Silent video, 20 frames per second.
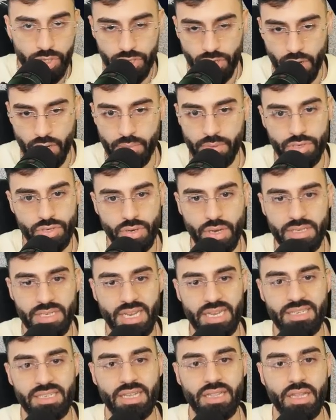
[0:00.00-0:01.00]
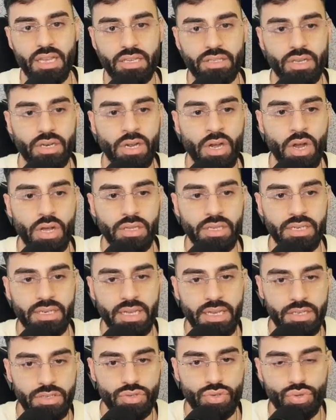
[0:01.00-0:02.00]
arbitrage, as they like to call it,
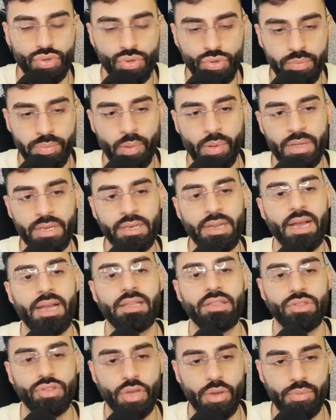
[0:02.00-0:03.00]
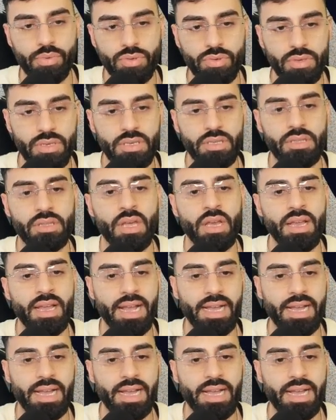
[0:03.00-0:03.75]
is 2.9 WETH,